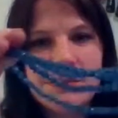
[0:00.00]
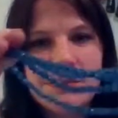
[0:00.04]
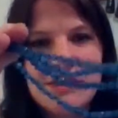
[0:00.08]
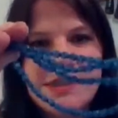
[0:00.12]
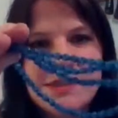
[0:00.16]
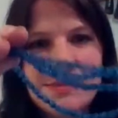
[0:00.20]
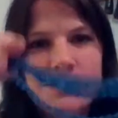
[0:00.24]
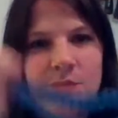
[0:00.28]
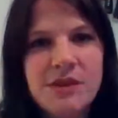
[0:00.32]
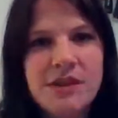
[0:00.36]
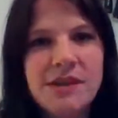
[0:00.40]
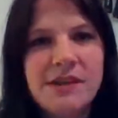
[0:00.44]
some
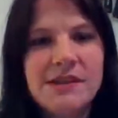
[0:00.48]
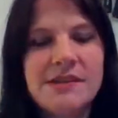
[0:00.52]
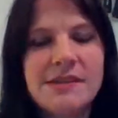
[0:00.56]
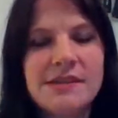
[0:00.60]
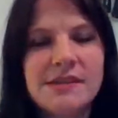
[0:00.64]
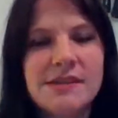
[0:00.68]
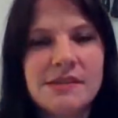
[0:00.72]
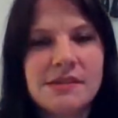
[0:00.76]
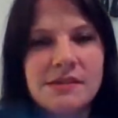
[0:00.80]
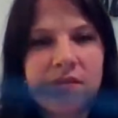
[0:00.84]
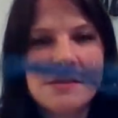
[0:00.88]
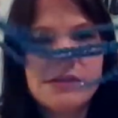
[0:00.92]
decent
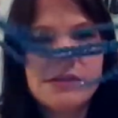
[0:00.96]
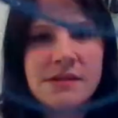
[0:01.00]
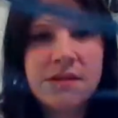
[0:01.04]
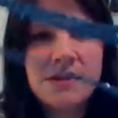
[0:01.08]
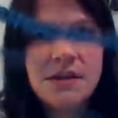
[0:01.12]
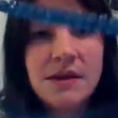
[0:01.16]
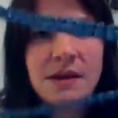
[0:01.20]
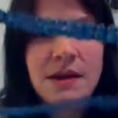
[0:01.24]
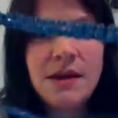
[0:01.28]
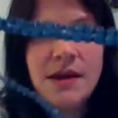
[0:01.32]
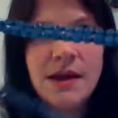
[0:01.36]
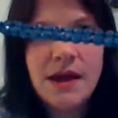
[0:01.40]
beads.
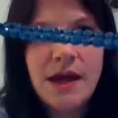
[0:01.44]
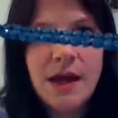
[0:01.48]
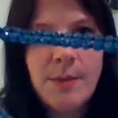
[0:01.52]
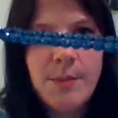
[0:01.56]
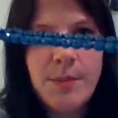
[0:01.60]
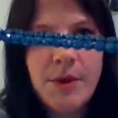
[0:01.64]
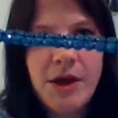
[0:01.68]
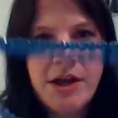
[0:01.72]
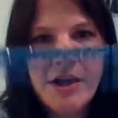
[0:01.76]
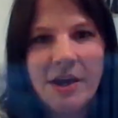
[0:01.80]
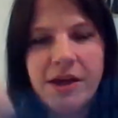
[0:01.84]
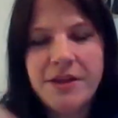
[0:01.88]
A
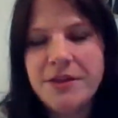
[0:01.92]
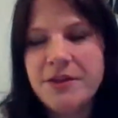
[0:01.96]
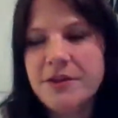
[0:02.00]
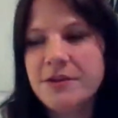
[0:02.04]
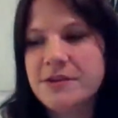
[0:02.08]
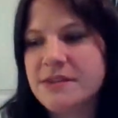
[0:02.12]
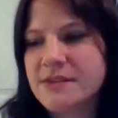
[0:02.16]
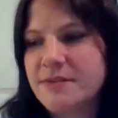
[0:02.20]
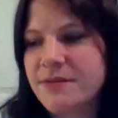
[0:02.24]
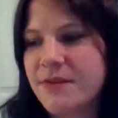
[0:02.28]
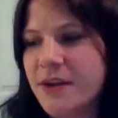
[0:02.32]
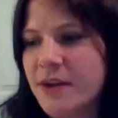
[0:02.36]
buck on
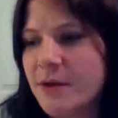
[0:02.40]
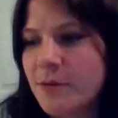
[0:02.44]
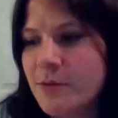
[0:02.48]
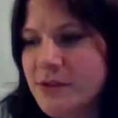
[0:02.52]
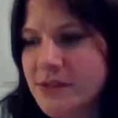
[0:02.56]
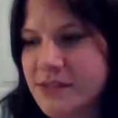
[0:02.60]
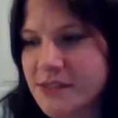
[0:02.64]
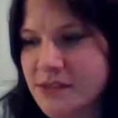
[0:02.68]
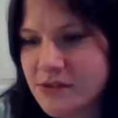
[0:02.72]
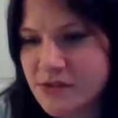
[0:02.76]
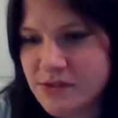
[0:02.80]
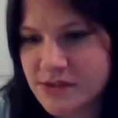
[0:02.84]
those if
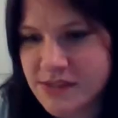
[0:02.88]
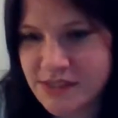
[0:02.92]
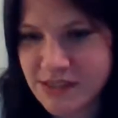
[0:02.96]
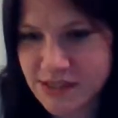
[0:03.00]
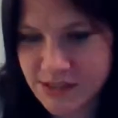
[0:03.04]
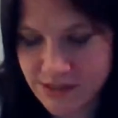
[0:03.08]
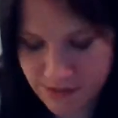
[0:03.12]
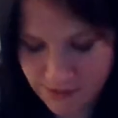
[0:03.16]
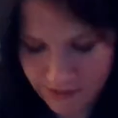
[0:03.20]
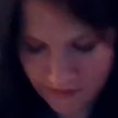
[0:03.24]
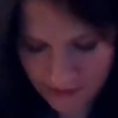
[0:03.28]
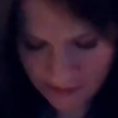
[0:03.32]
anyone's
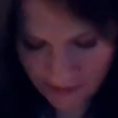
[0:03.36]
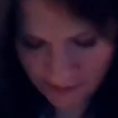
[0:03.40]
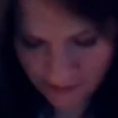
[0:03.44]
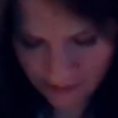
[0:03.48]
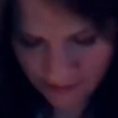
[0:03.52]
interested.